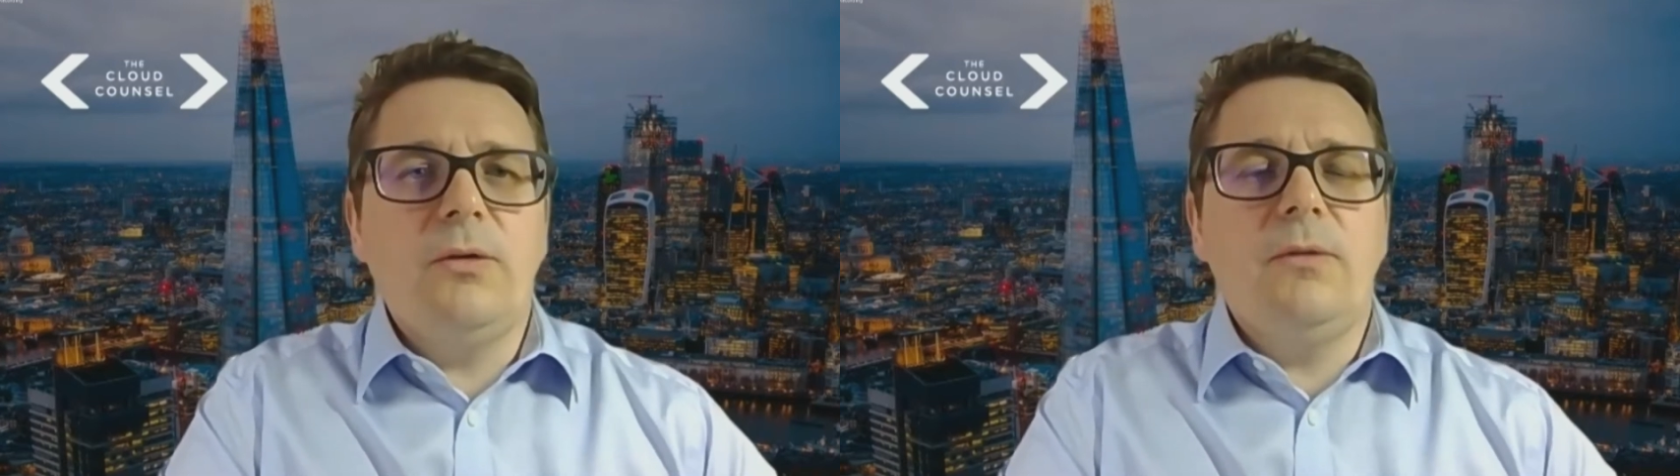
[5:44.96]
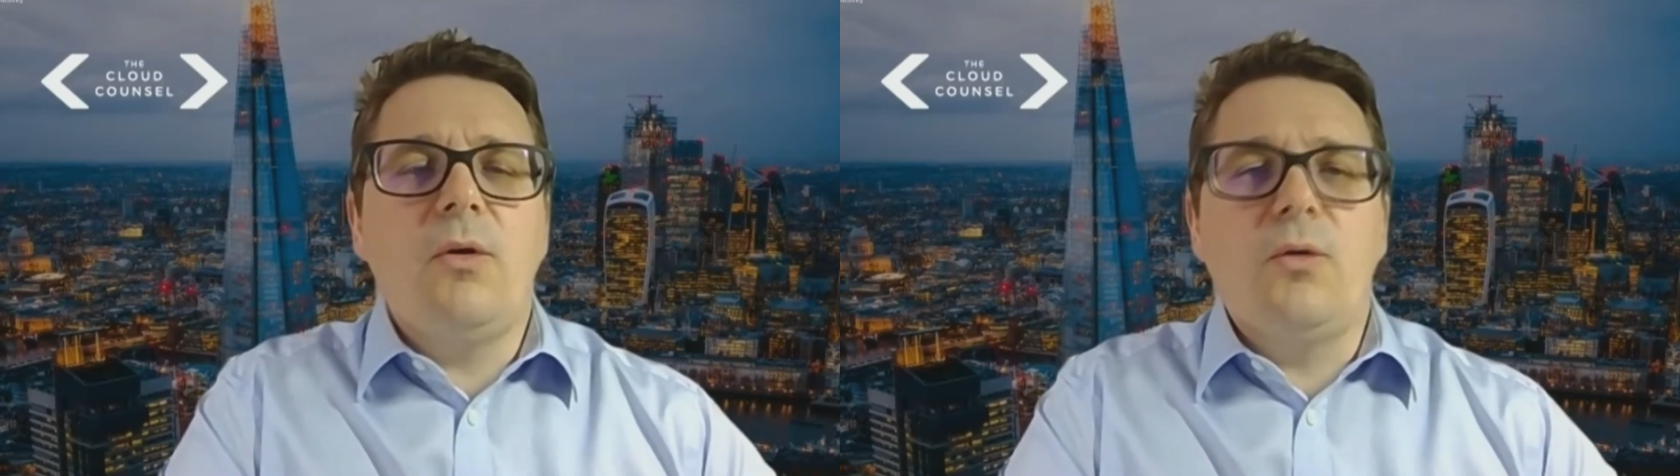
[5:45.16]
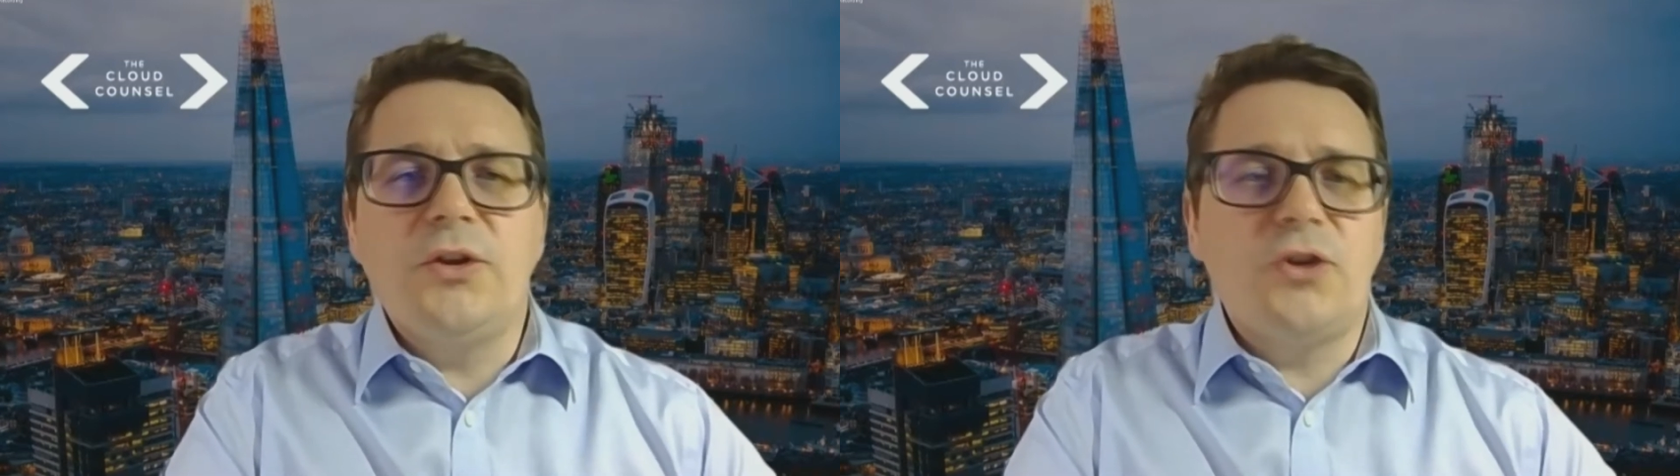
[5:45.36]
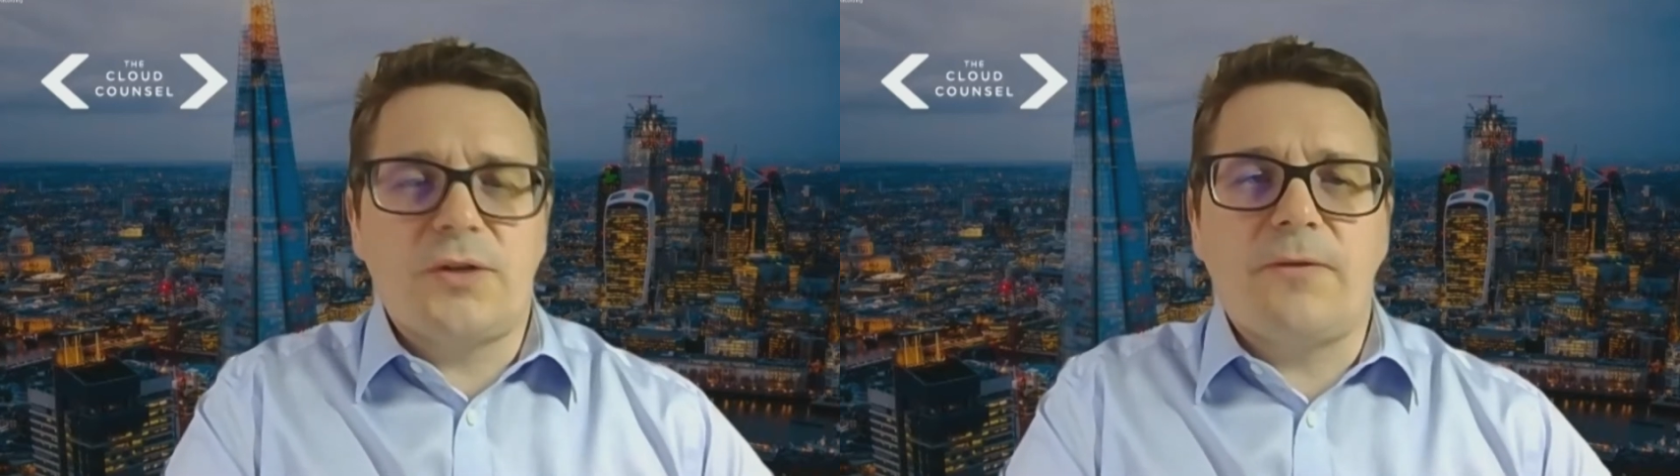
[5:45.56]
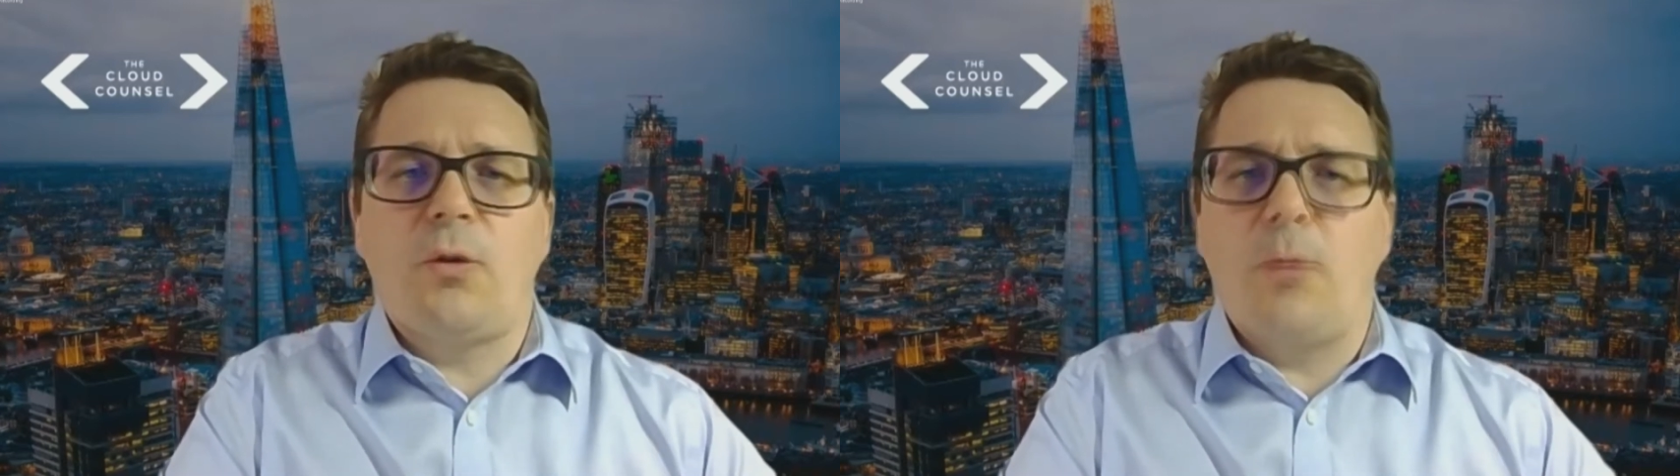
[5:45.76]
only
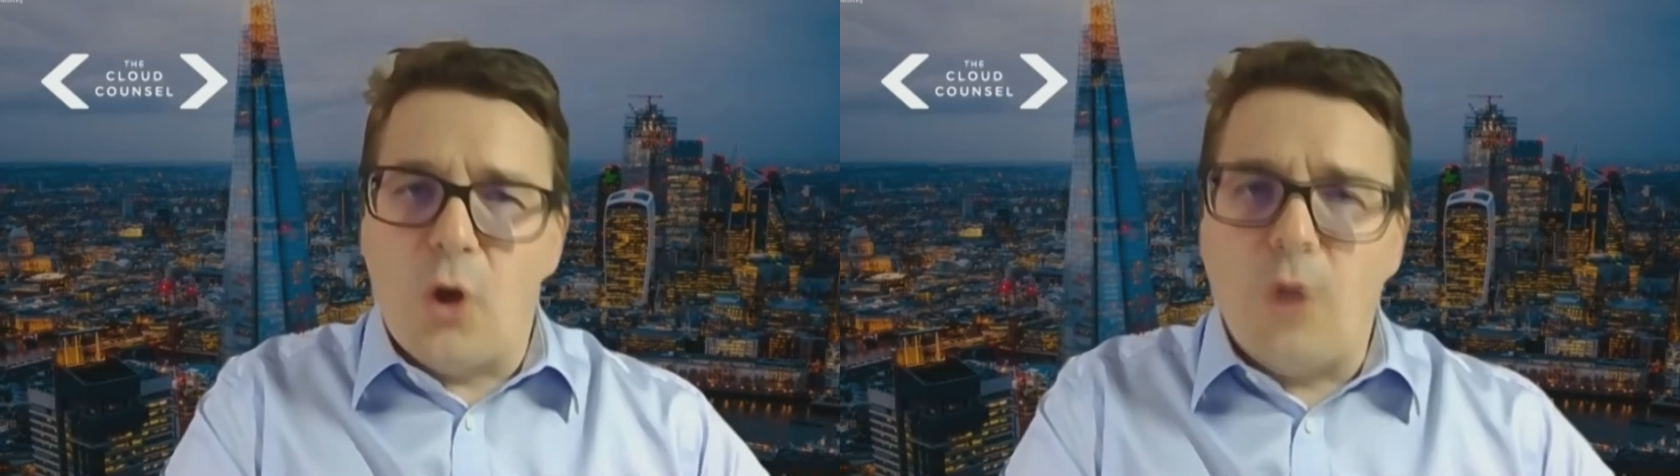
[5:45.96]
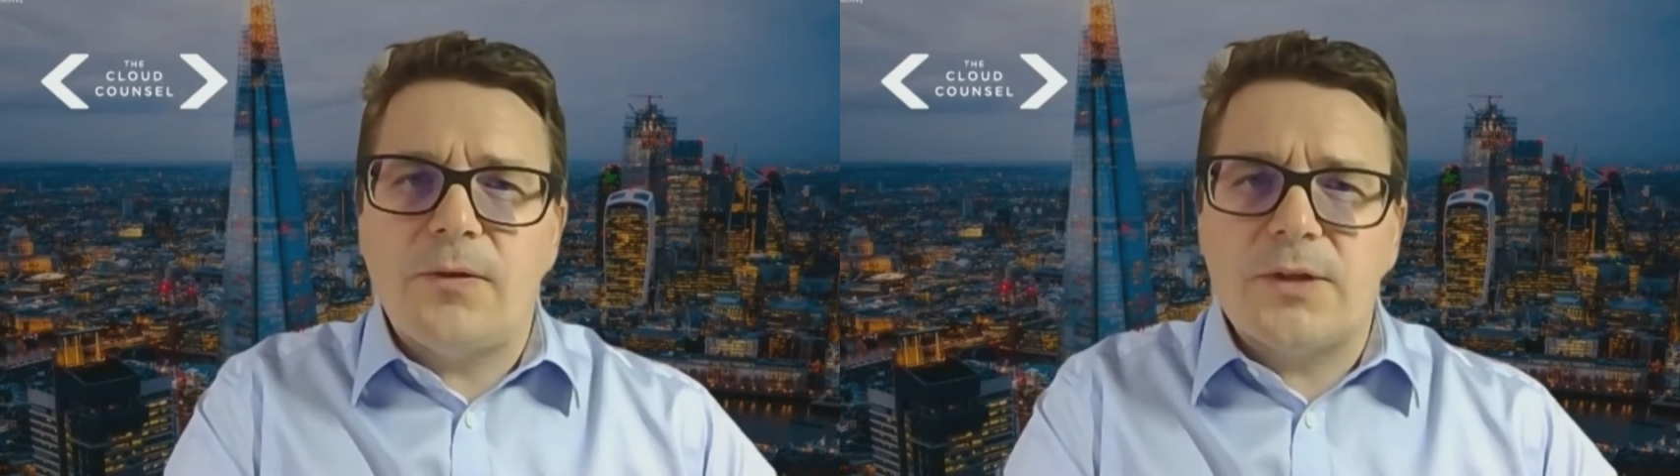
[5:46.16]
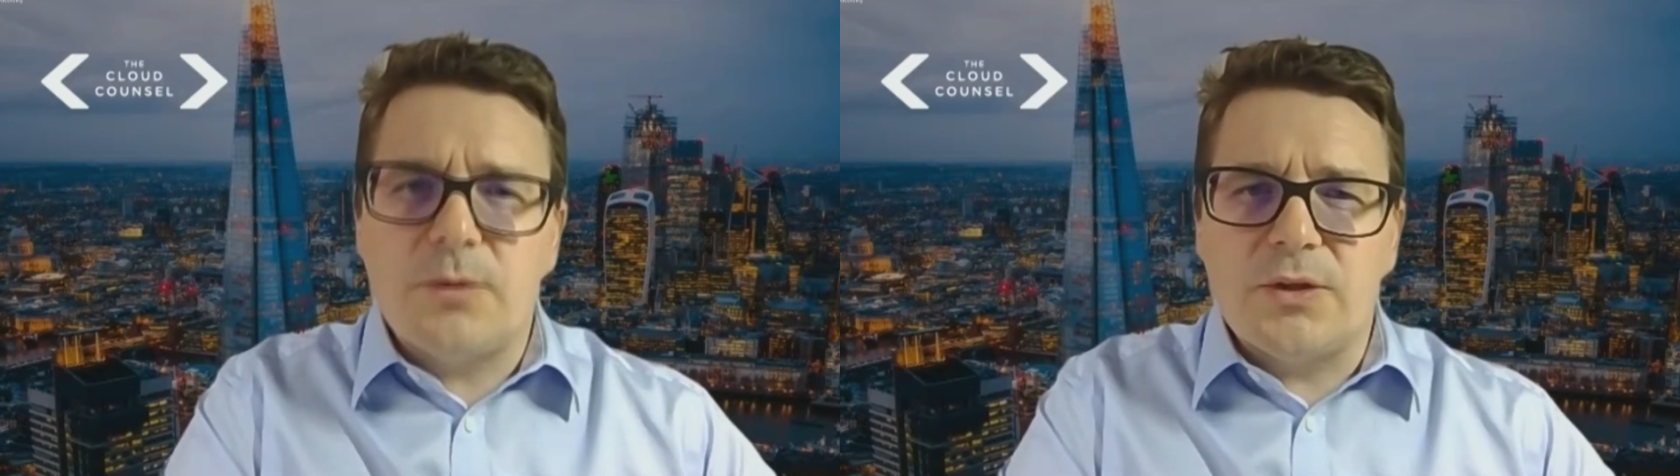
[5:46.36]
just from an office,